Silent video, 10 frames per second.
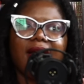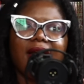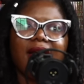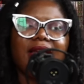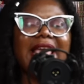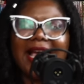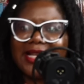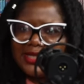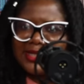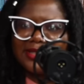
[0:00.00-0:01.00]

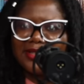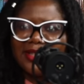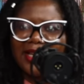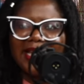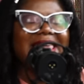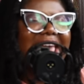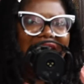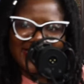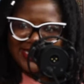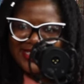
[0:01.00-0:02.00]
yes,
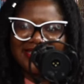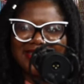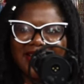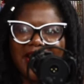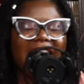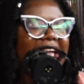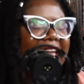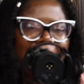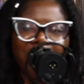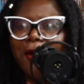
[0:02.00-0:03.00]
yes,
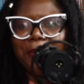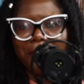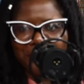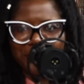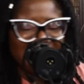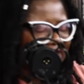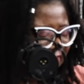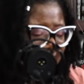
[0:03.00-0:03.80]
incomparable. Season's